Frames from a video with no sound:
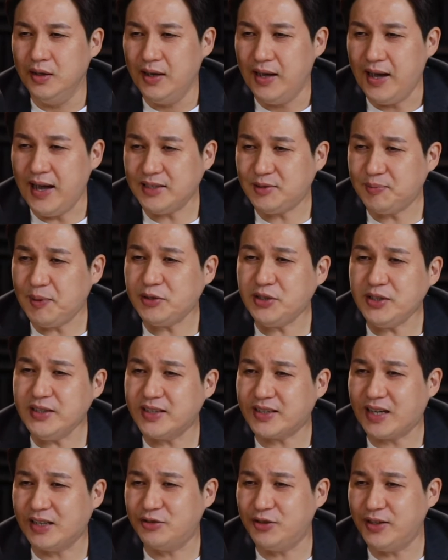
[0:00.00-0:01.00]
Especially in
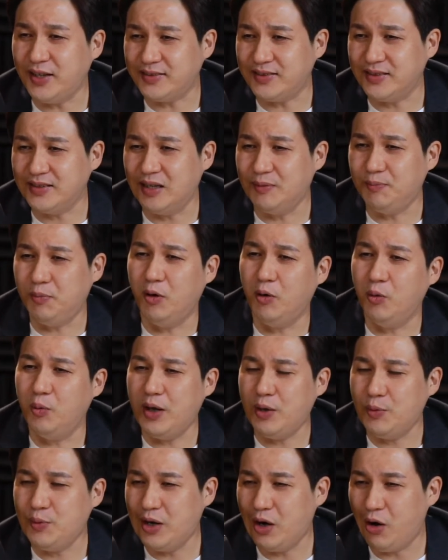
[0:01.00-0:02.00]
a country like Singapore,
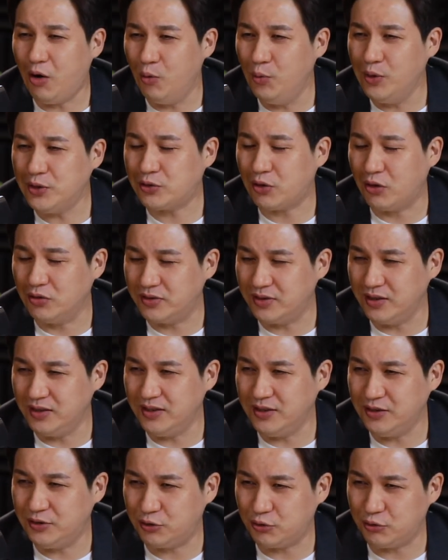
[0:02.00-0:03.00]
where we are always
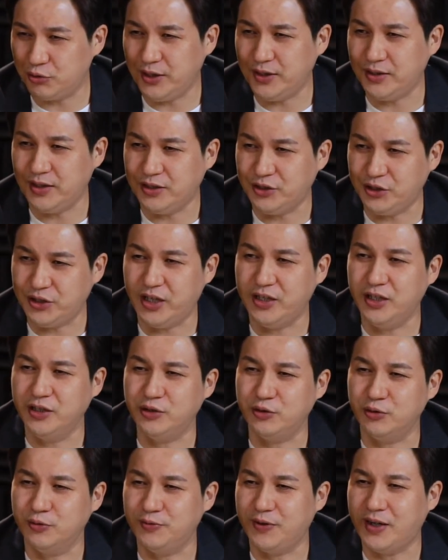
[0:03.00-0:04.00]
constantly strained and
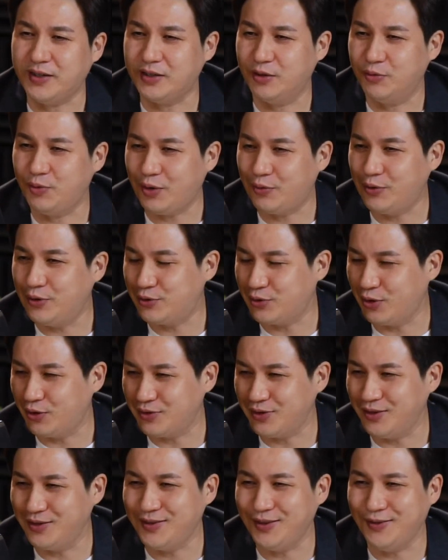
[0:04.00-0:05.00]
challenged to find the right
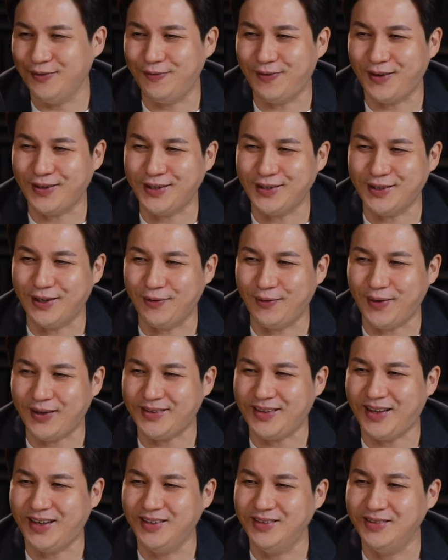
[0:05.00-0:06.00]
resources and finding the
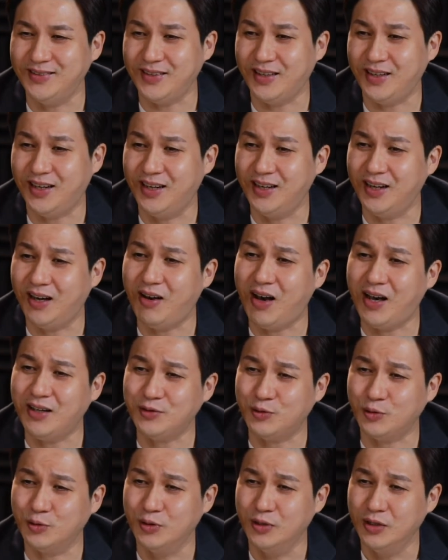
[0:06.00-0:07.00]
right talents that allow
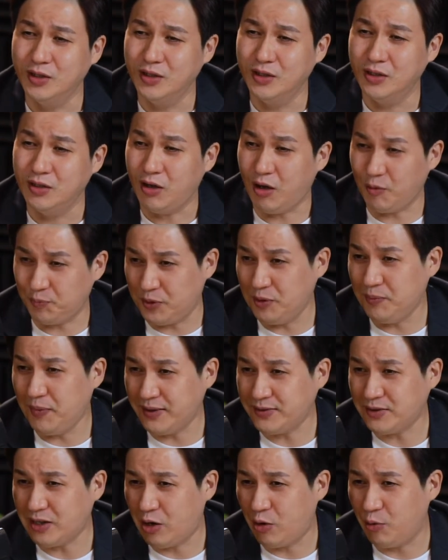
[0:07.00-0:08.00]
us to
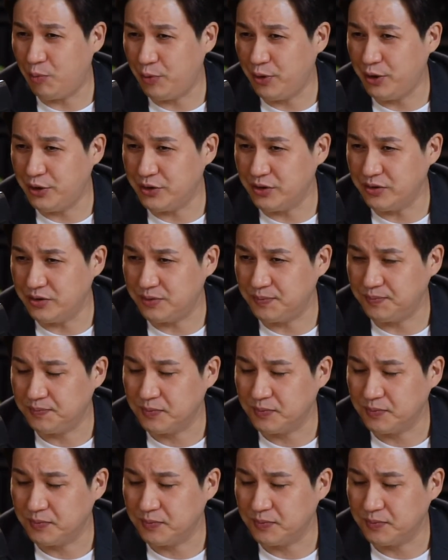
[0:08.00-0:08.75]
optimize our operations.